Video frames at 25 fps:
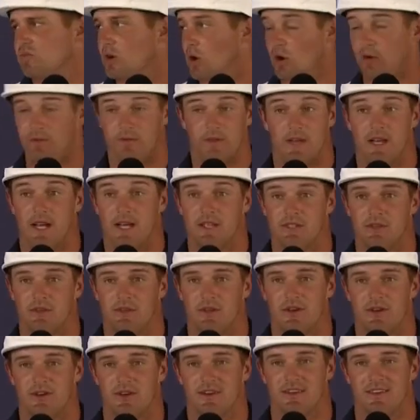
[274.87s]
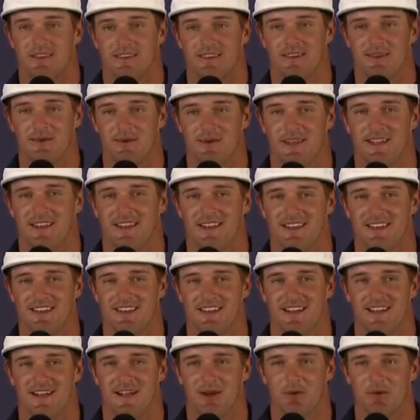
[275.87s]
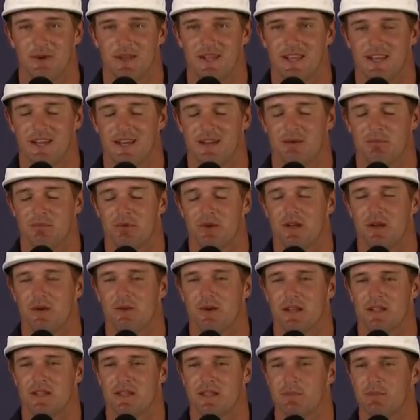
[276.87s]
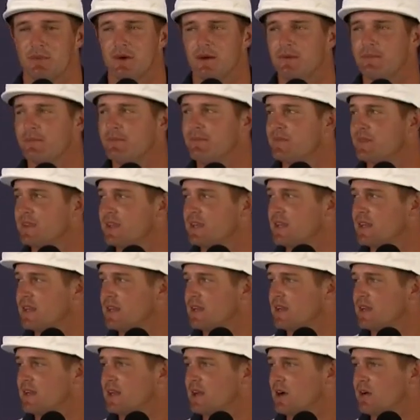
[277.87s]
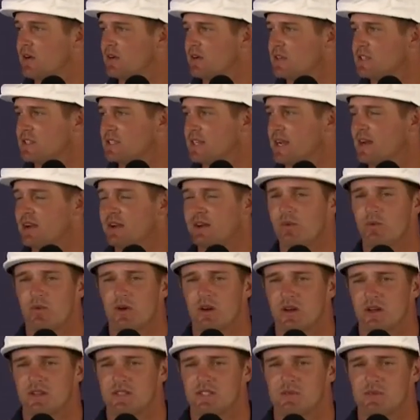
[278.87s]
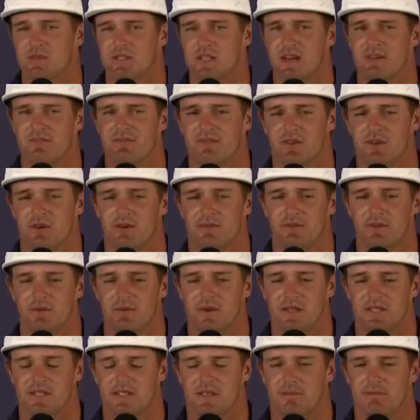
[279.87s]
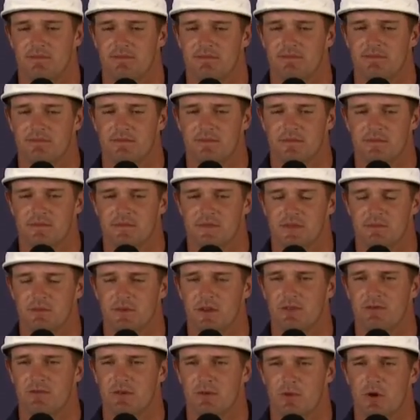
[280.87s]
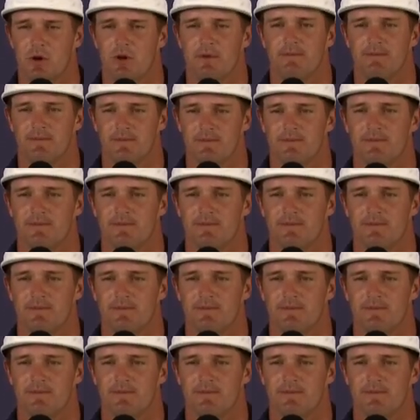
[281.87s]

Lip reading: Hopefully not too long. I mean, I want to get out of here pretty quickly, but, Chris and I are going to work on some stuff, and hopefully we get something good for tomorrow.